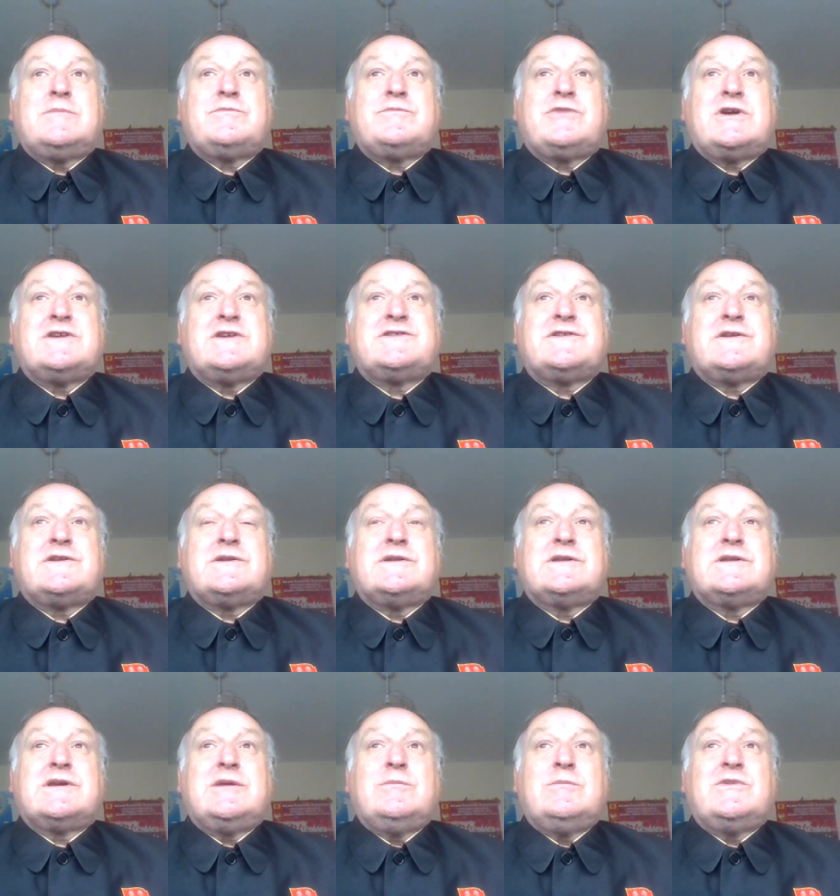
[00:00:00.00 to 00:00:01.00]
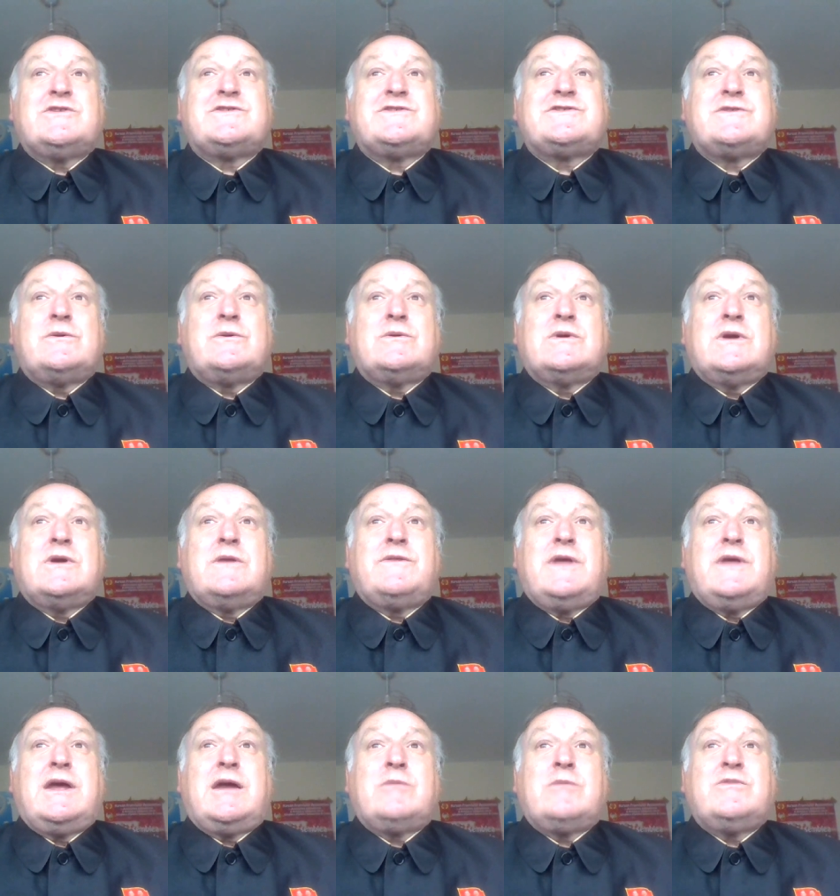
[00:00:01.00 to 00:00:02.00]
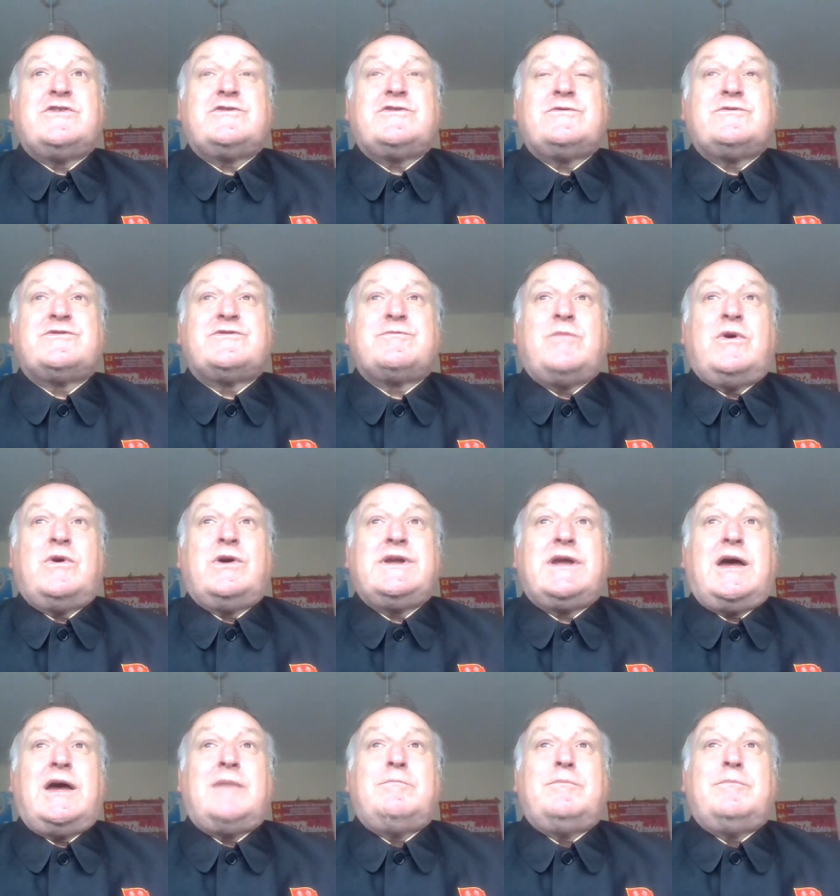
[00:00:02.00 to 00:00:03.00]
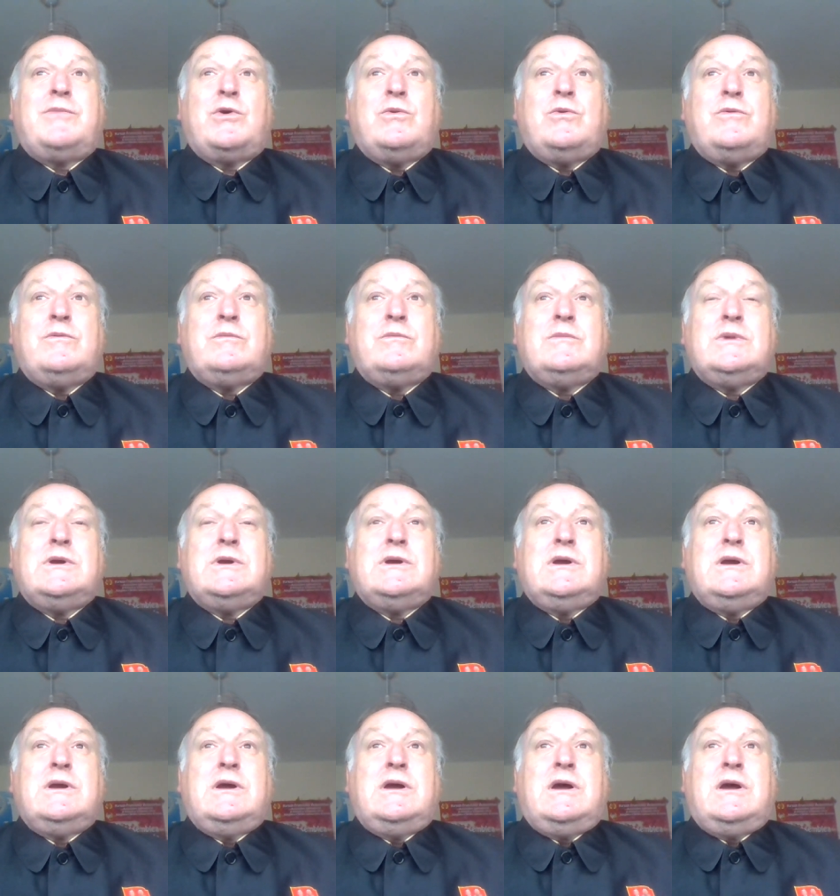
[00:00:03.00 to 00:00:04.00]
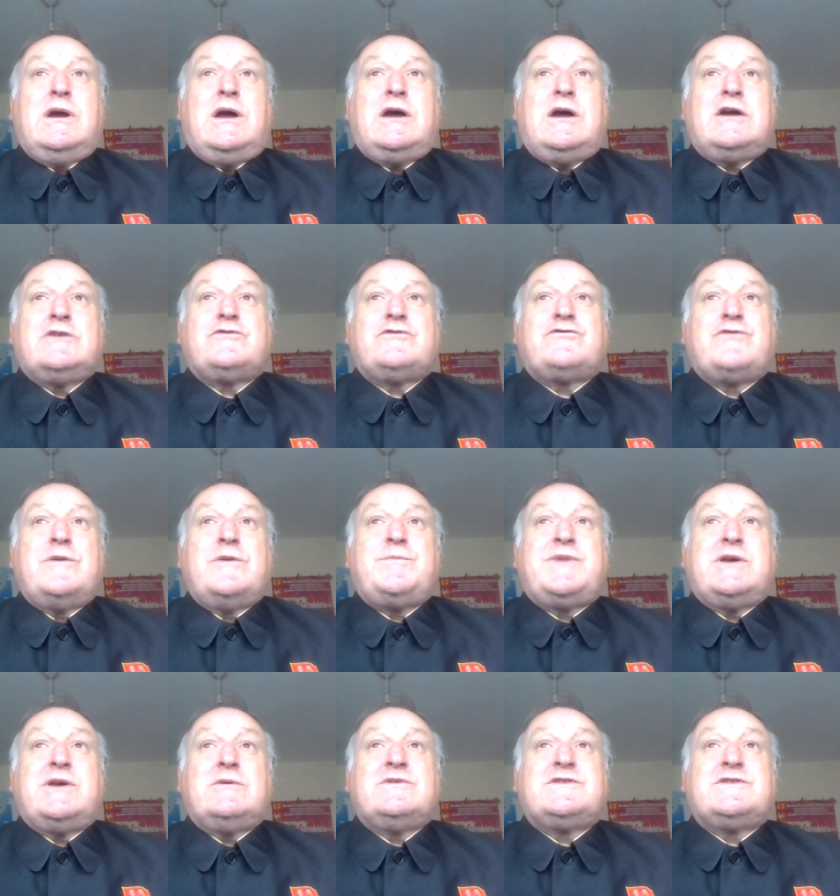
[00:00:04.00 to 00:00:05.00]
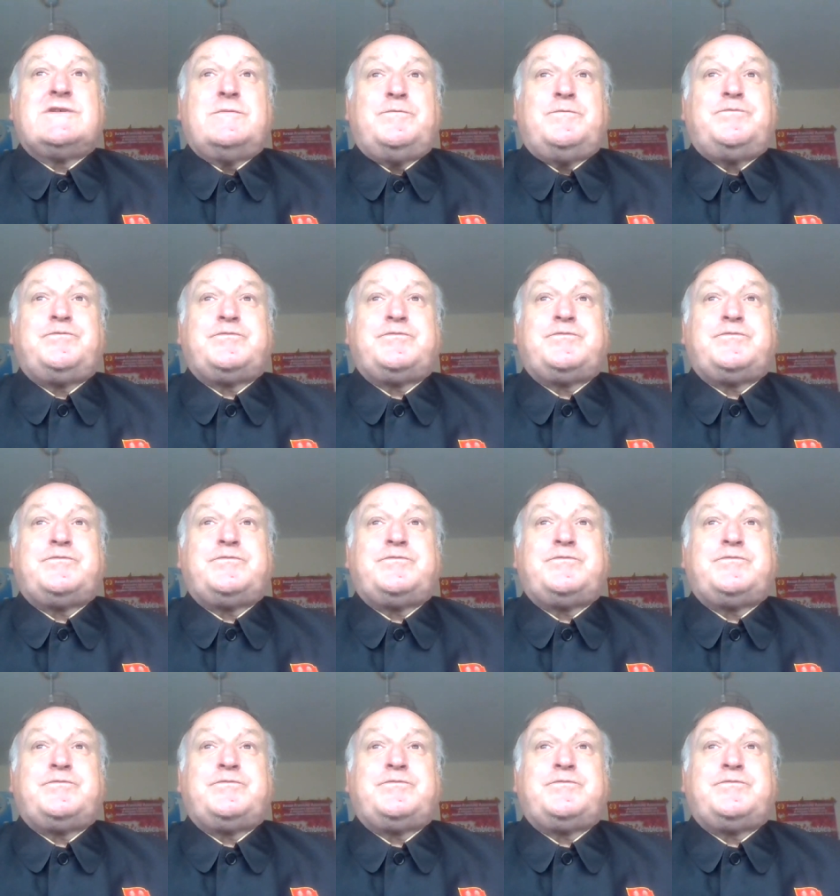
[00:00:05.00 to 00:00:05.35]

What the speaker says: President Kim Il-sung there, which was my humble tribute.